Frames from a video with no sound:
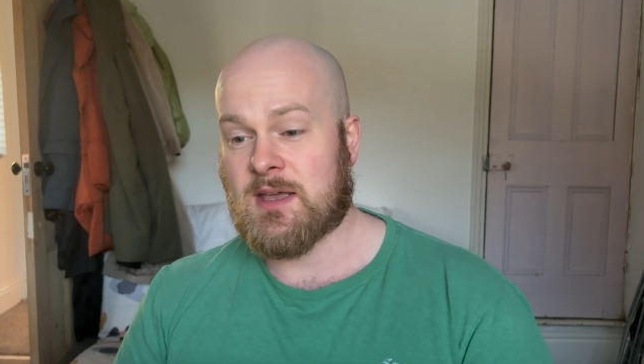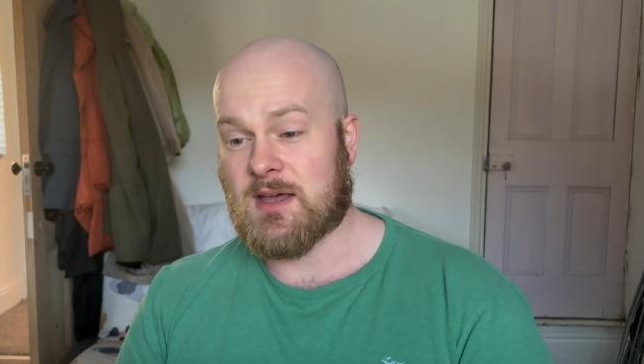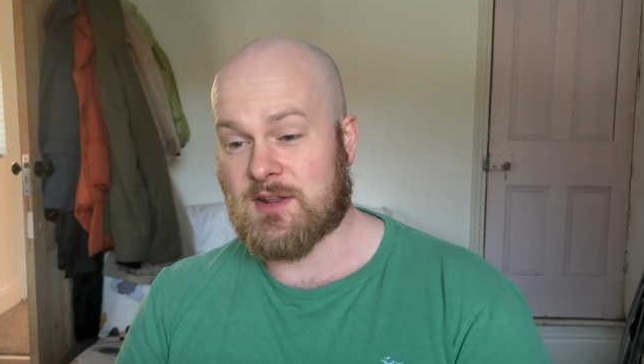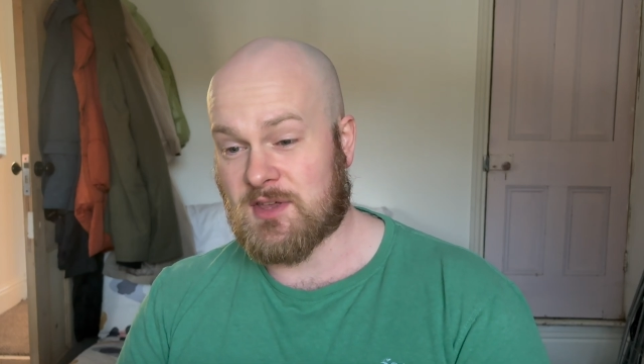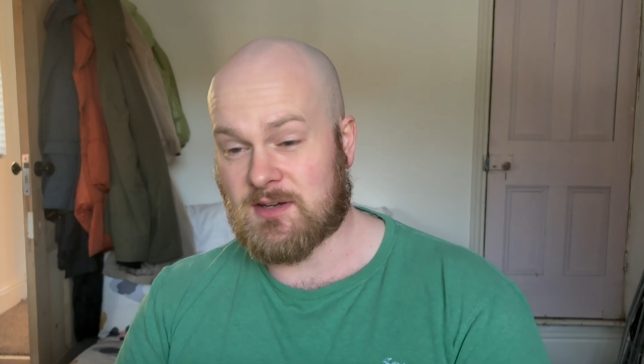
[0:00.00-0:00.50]

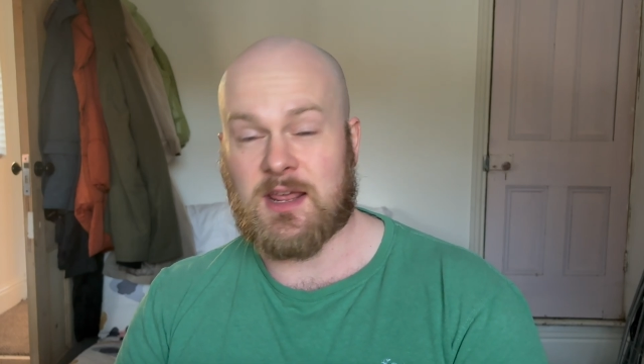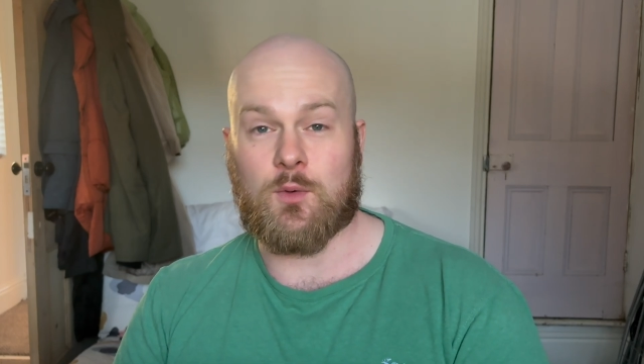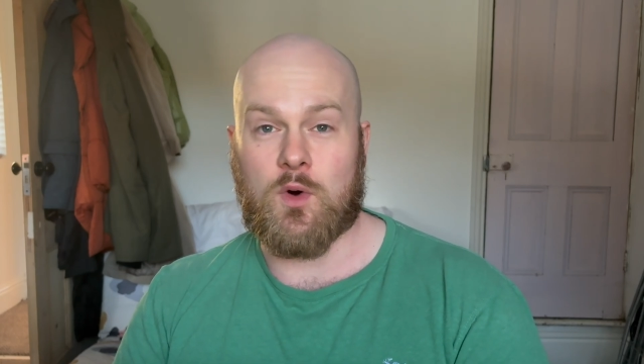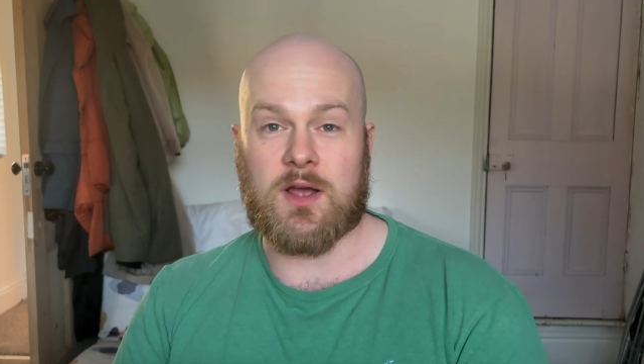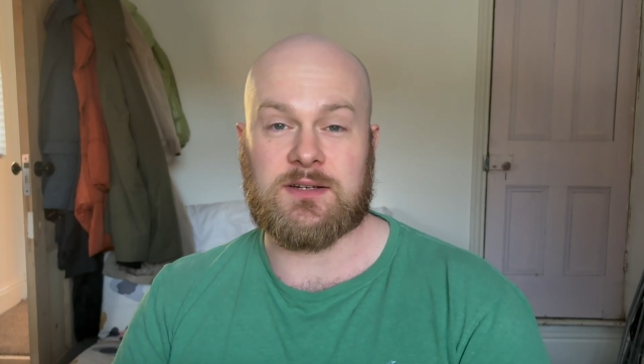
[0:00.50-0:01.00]
And I think Nick
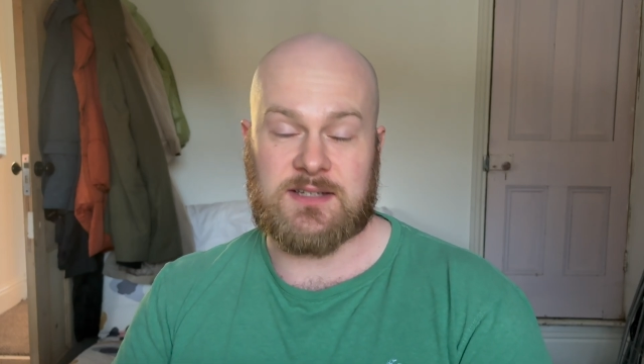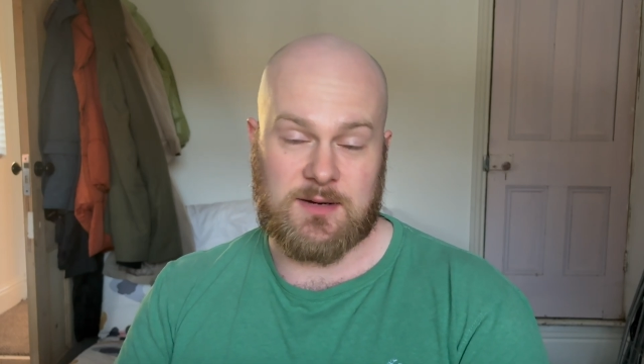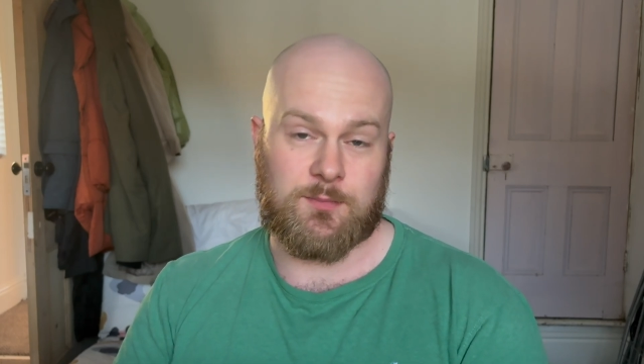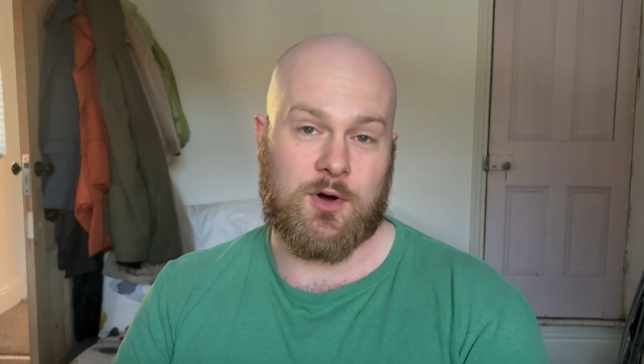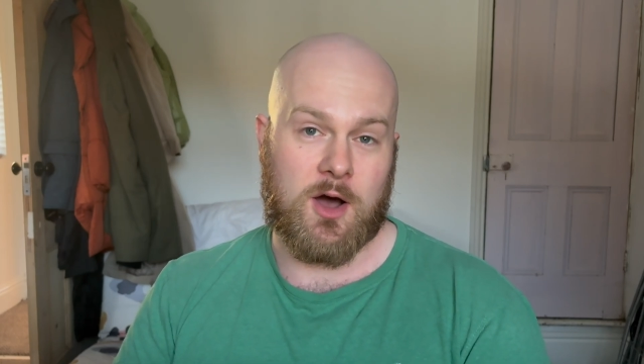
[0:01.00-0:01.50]
White
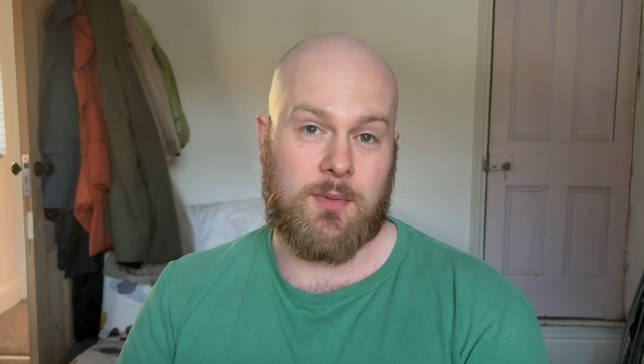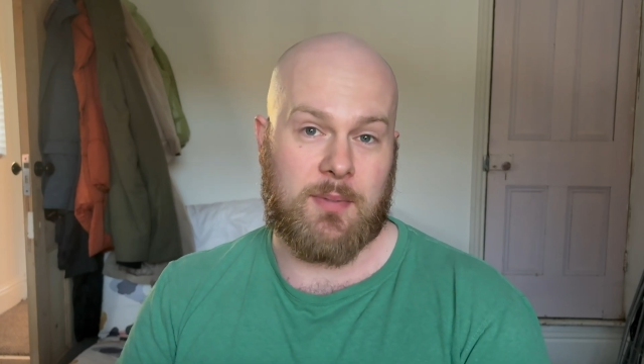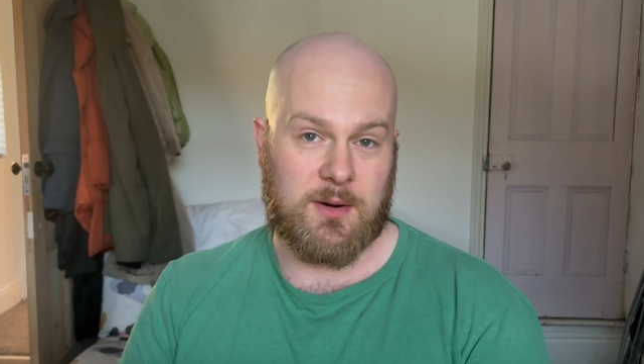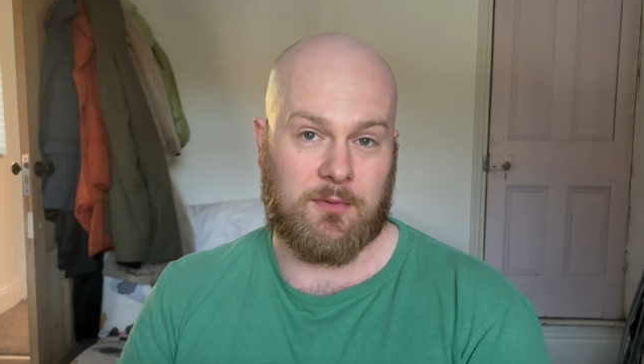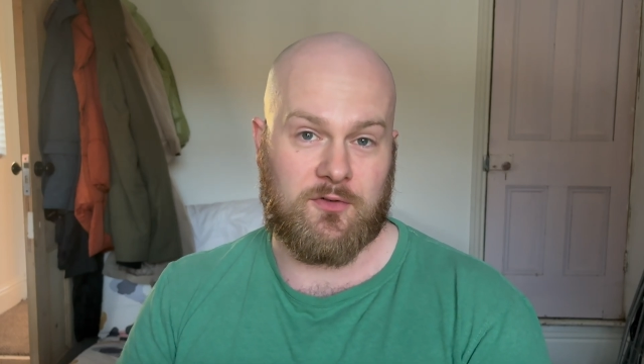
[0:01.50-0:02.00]
did put up a
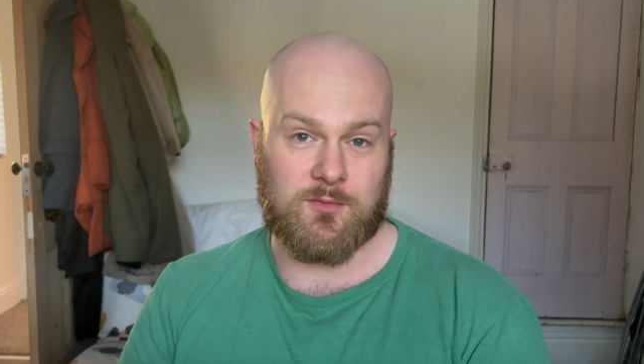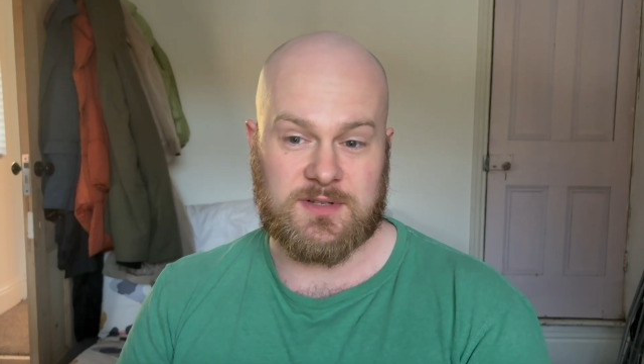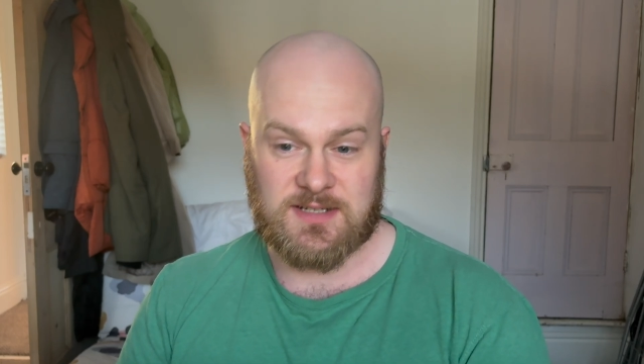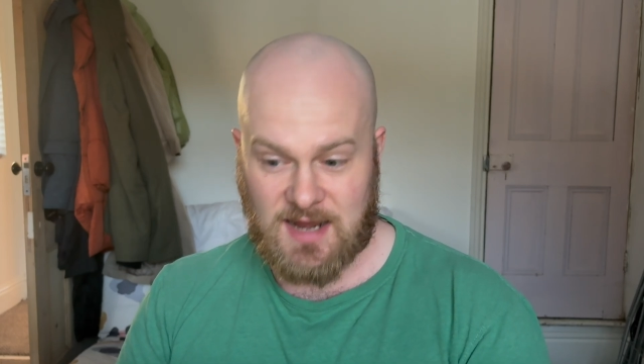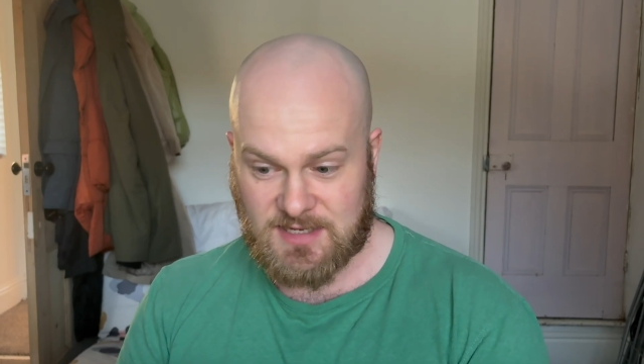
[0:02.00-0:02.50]
better
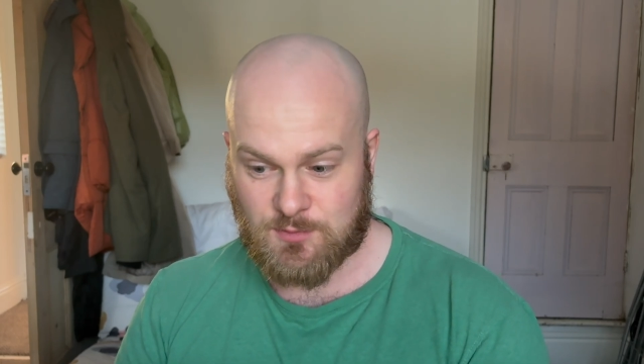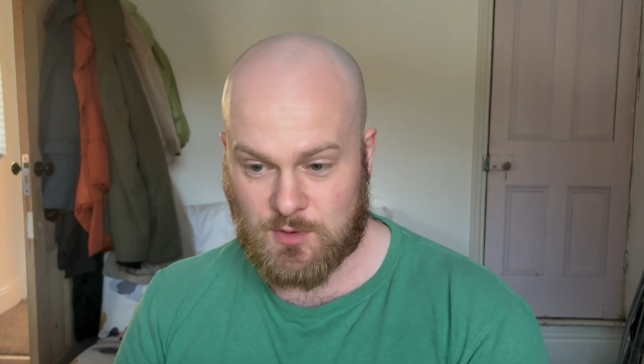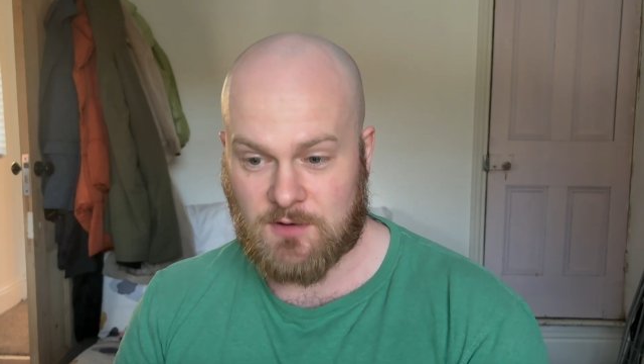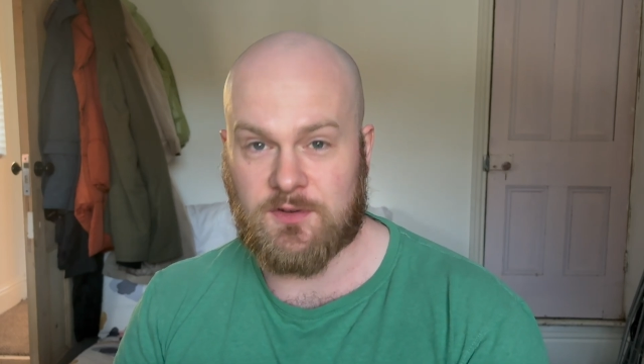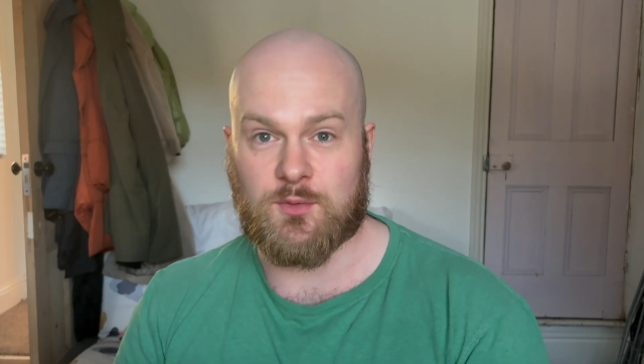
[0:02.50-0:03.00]
performance last
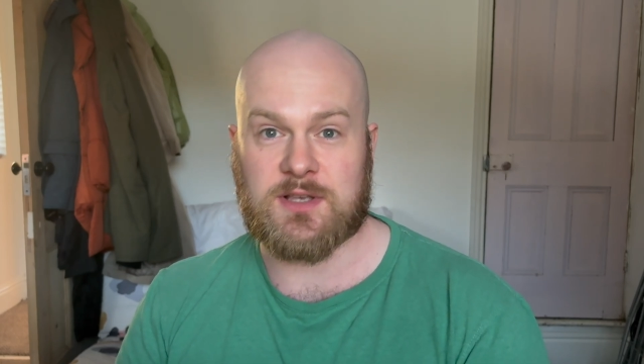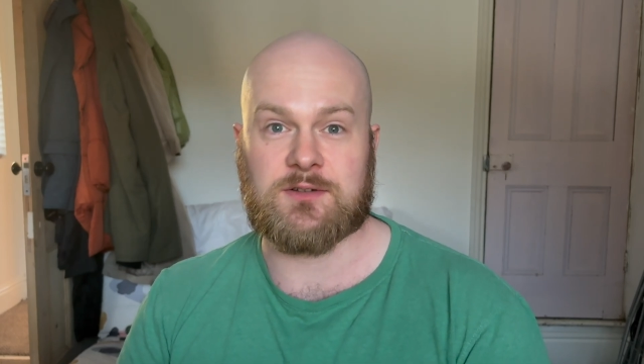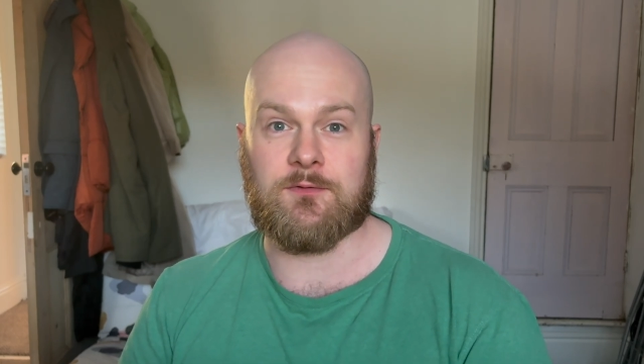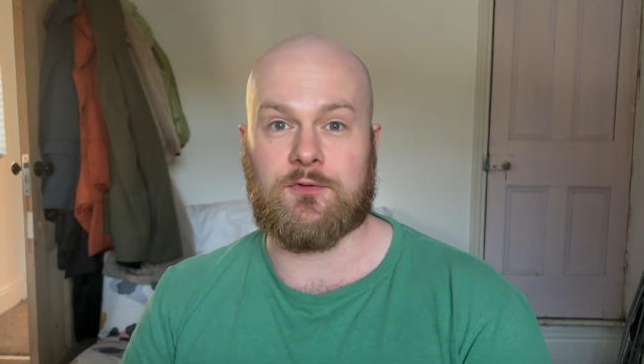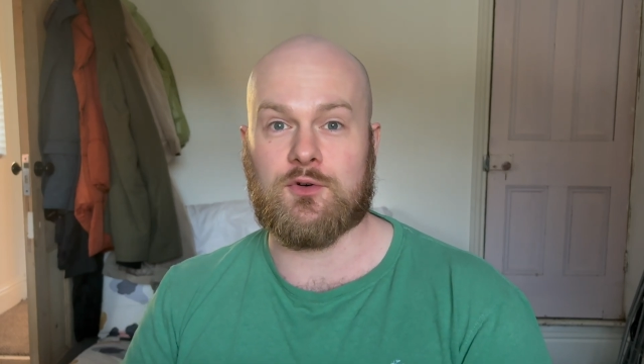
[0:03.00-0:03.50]
week for the
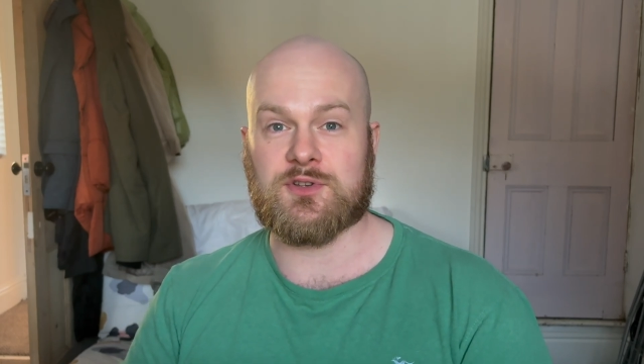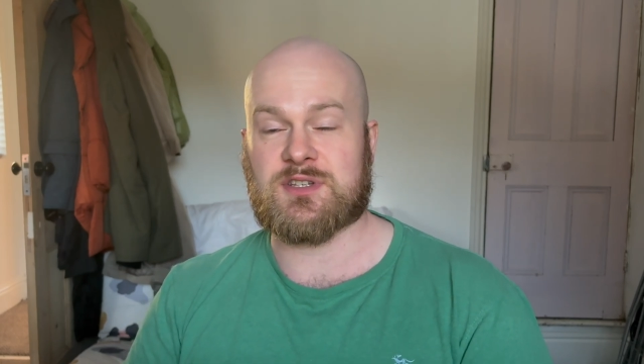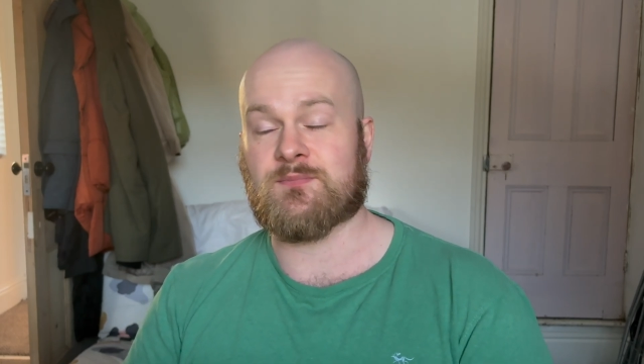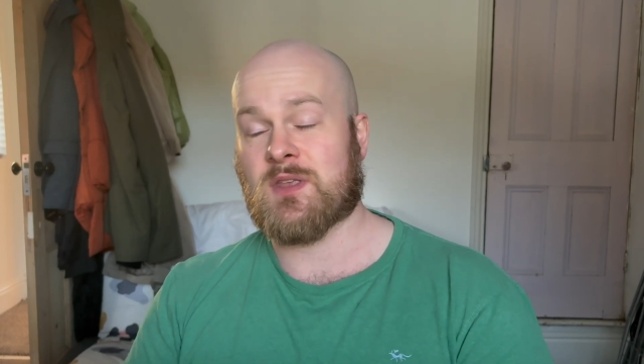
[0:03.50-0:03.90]
Western Force